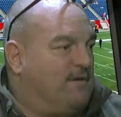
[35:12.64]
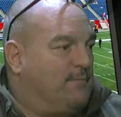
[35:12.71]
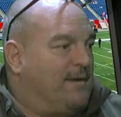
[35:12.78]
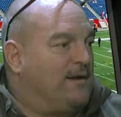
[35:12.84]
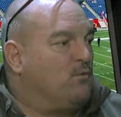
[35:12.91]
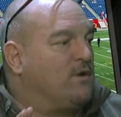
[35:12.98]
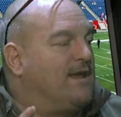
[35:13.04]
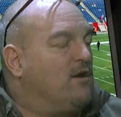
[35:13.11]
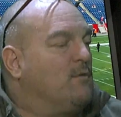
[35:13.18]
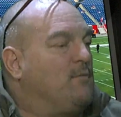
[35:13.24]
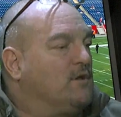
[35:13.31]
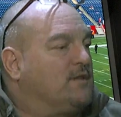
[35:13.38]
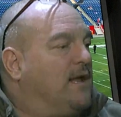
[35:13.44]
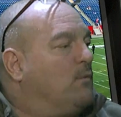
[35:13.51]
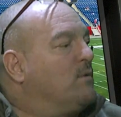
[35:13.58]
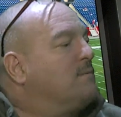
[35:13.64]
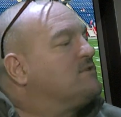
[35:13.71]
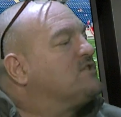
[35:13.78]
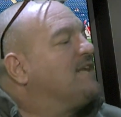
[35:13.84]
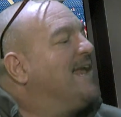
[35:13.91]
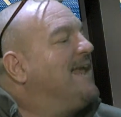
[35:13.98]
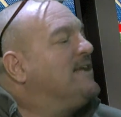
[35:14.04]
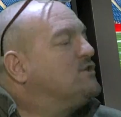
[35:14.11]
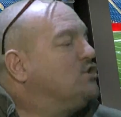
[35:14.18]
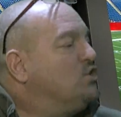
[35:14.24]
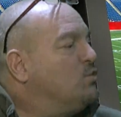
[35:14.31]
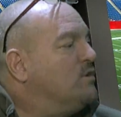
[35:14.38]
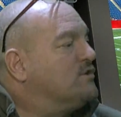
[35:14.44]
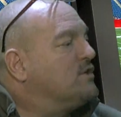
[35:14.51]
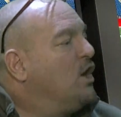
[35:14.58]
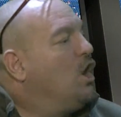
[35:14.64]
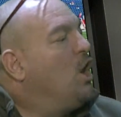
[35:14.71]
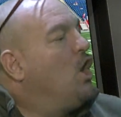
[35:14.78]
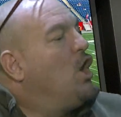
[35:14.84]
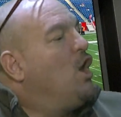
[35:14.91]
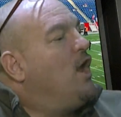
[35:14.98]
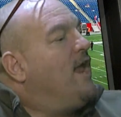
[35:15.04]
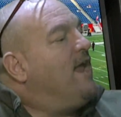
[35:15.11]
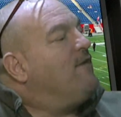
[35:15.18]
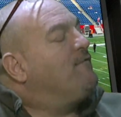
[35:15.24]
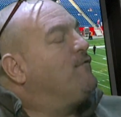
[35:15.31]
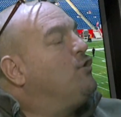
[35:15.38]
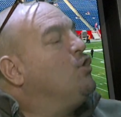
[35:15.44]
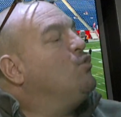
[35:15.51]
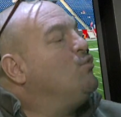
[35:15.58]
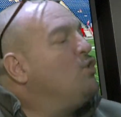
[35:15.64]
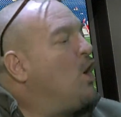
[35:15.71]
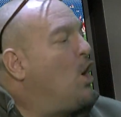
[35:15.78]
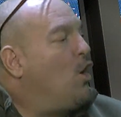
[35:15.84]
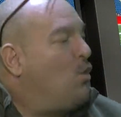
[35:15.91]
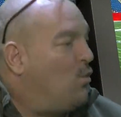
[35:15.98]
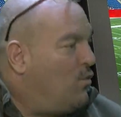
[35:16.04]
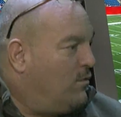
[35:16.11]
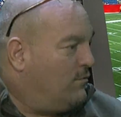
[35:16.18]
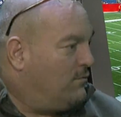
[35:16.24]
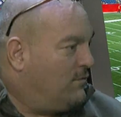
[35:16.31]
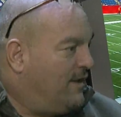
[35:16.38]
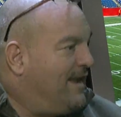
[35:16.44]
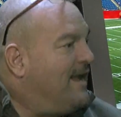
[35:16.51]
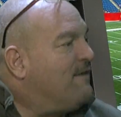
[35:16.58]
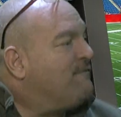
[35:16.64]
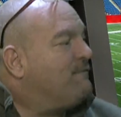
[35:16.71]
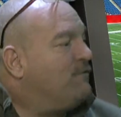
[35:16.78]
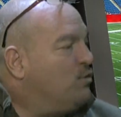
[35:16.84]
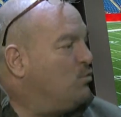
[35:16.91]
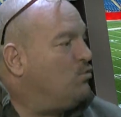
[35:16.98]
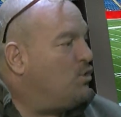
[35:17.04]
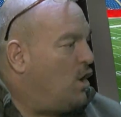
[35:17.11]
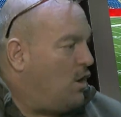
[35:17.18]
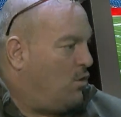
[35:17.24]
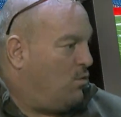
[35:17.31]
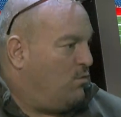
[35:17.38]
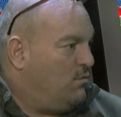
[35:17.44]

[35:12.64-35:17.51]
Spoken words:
up. I don't care about that. What I'm saying to you is, if you know